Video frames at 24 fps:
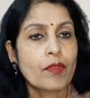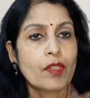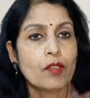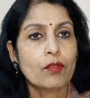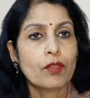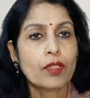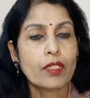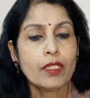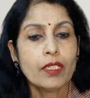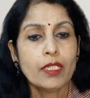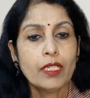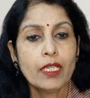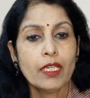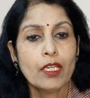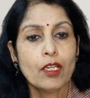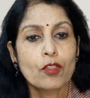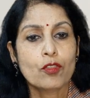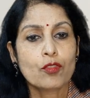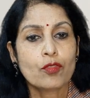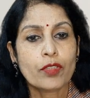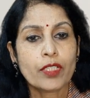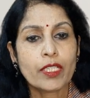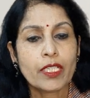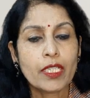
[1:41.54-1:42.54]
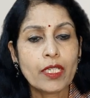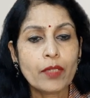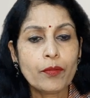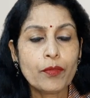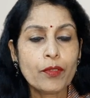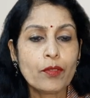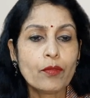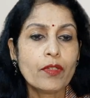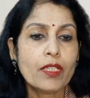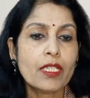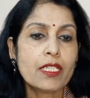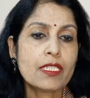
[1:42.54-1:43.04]
Okay. So if
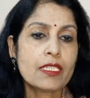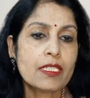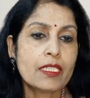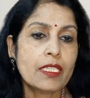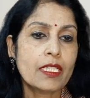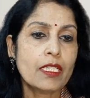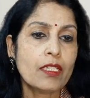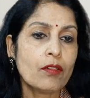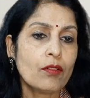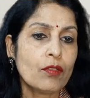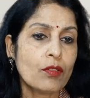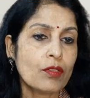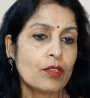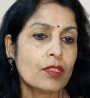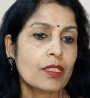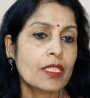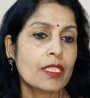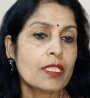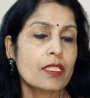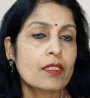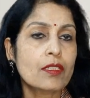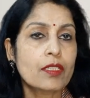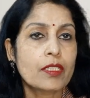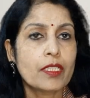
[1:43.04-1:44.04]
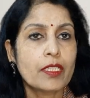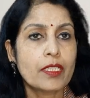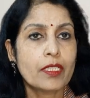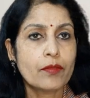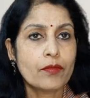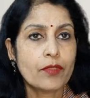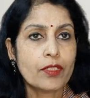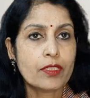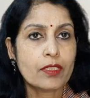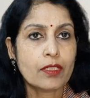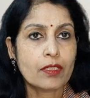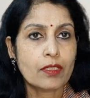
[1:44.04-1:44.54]
you will see all these three
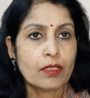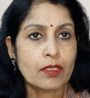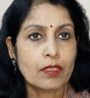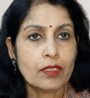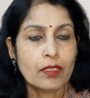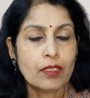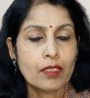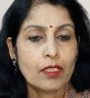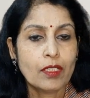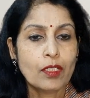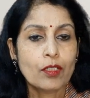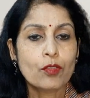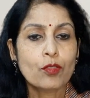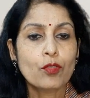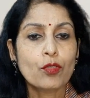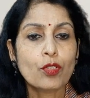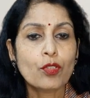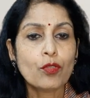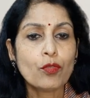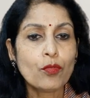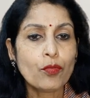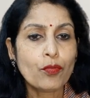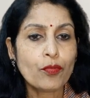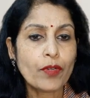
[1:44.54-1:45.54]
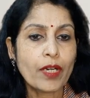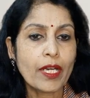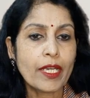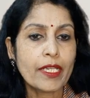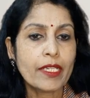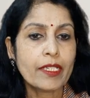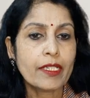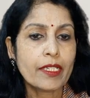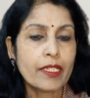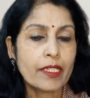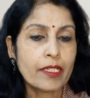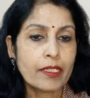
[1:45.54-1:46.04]
divisions, do you
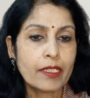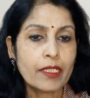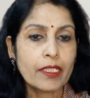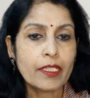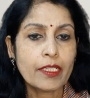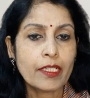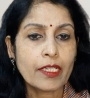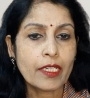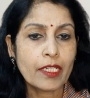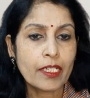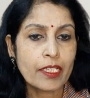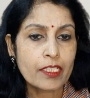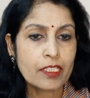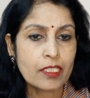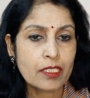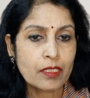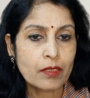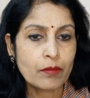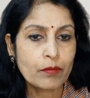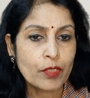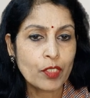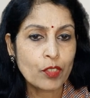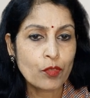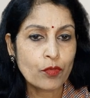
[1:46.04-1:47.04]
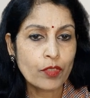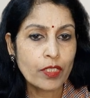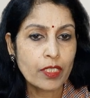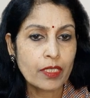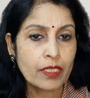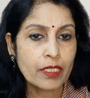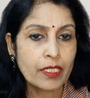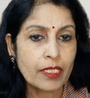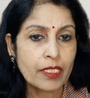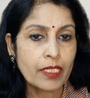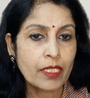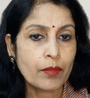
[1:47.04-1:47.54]
find any relation between
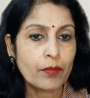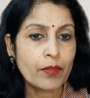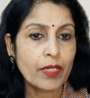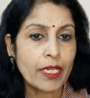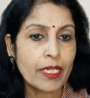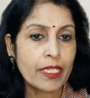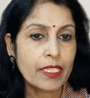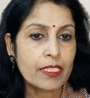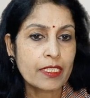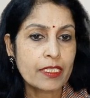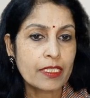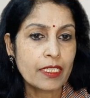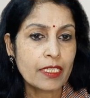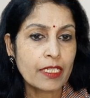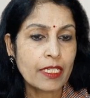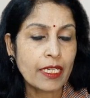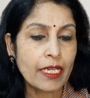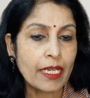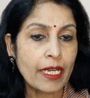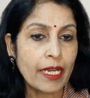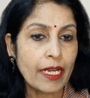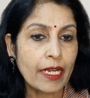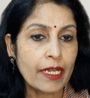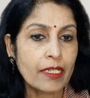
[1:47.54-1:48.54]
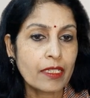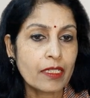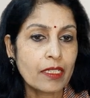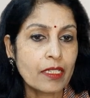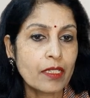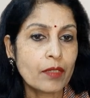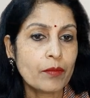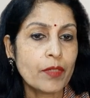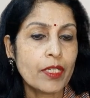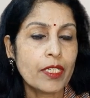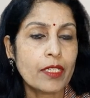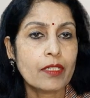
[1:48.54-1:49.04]
the divisor and the
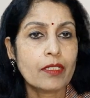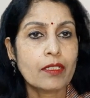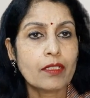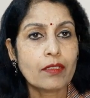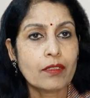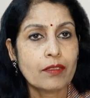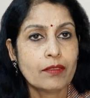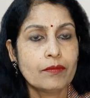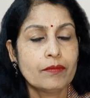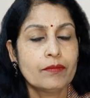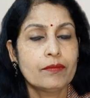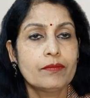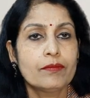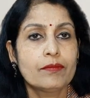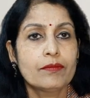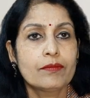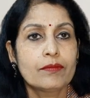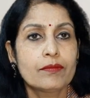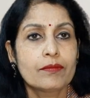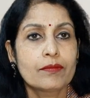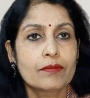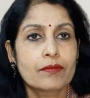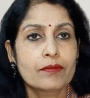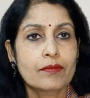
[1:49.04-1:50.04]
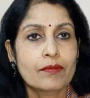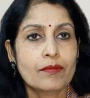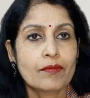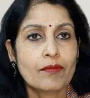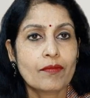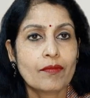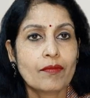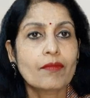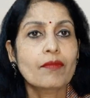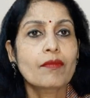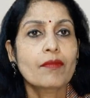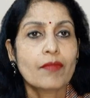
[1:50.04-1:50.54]
remainder?
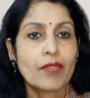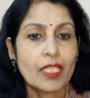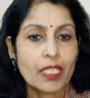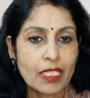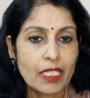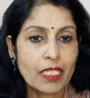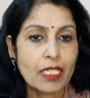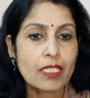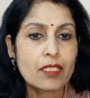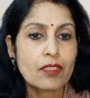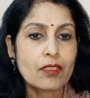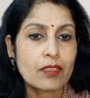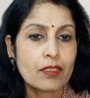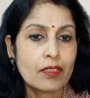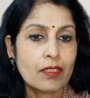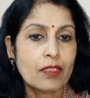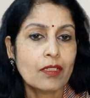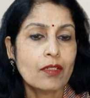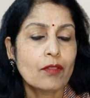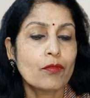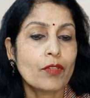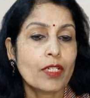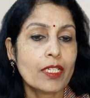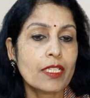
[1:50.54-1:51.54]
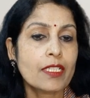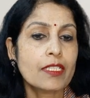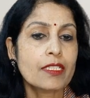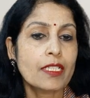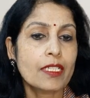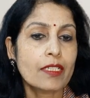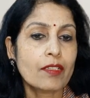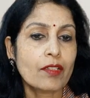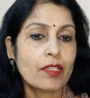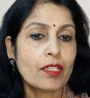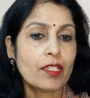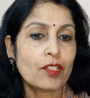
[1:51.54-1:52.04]
Yes. What is
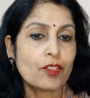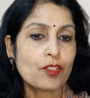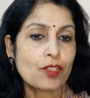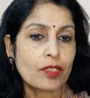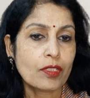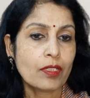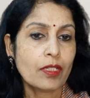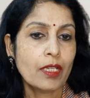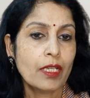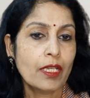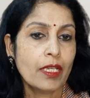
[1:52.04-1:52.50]
that relation?